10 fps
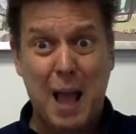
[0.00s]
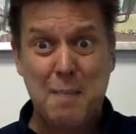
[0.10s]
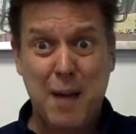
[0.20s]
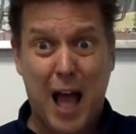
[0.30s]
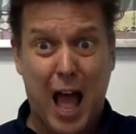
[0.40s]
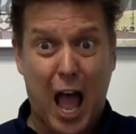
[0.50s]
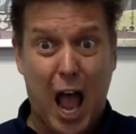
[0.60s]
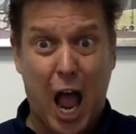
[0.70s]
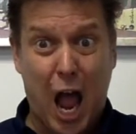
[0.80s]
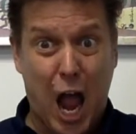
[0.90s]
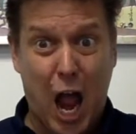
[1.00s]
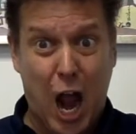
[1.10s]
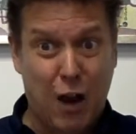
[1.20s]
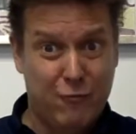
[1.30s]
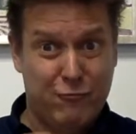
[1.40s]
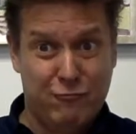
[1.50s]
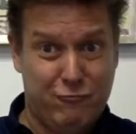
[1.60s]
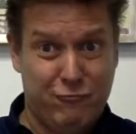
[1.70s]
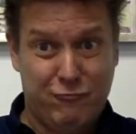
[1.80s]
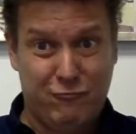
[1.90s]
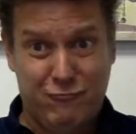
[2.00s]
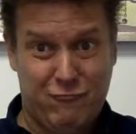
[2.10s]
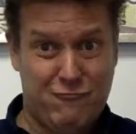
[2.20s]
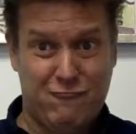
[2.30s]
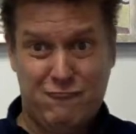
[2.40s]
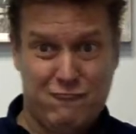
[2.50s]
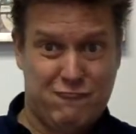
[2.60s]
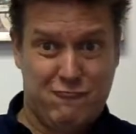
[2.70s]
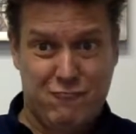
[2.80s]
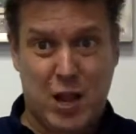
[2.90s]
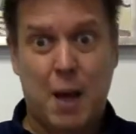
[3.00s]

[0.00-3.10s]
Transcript: First of all, if mom likes your art,